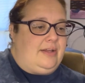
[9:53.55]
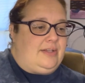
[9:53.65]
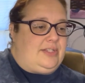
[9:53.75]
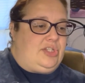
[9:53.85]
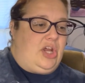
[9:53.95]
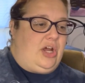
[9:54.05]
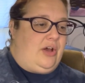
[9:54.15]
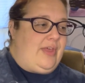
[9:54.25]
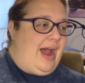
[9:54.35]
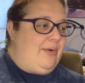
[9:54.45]

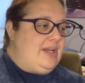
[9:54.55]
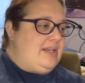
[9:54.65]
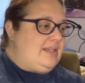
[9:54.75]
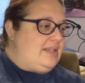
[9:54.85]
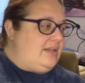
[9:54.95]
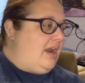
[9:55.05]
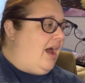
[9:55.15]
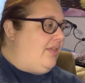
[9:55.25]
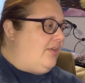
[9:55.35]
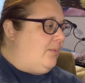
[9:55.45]
So that was
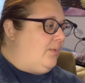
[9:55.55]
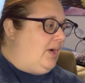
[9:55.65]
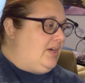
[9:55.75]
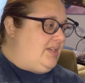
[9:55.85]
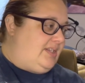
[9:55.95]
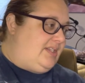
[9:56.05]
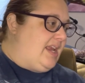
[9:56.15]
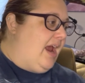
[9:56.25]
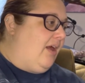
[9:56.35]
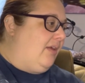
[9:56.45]
not the worst
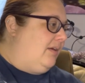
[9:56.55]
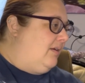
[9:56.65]
sale.